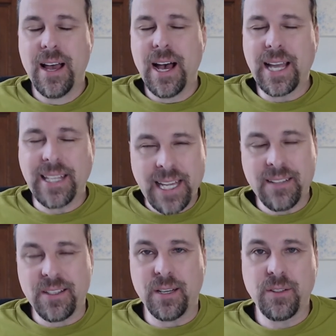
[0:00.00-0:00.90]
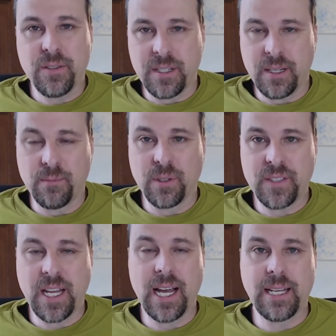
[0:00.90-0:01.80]
I can't tell you the number of
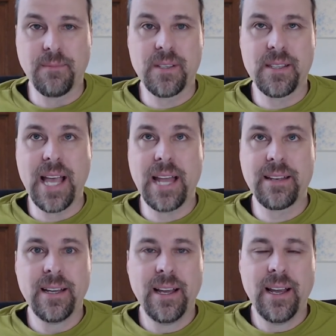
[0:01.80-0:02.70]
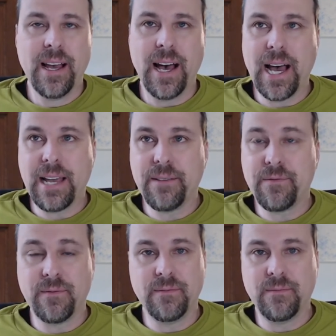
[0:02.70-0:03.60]
times that
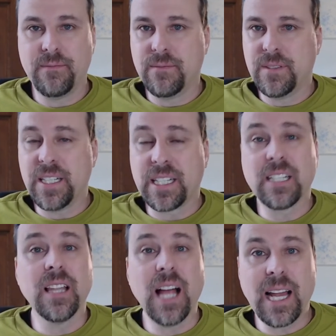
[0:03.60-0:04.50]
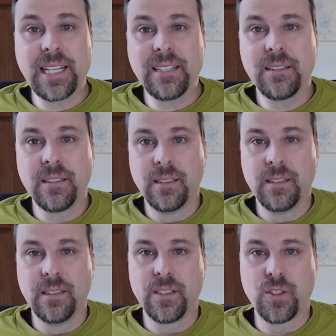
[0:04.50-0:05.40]
I've declined
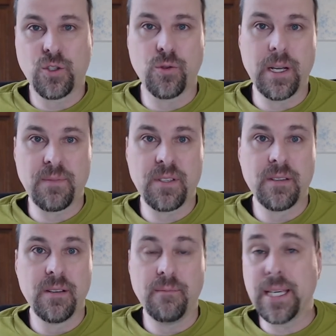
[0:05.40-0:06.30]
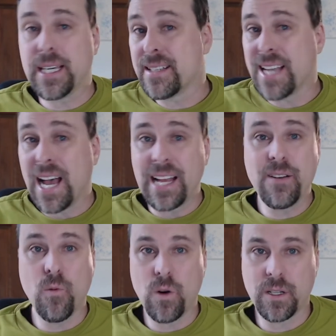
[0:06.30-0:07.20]
trips because I
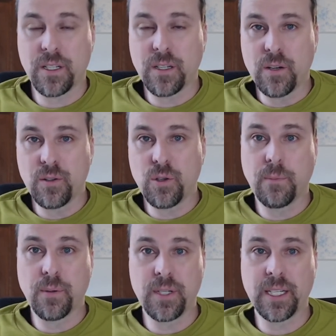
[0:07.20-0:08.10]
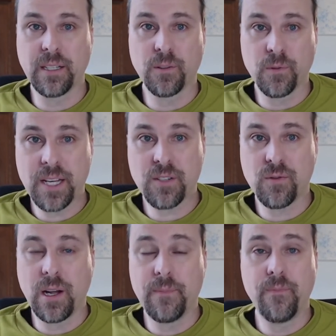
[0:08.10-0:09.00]
don't want to go to a particular restaurant.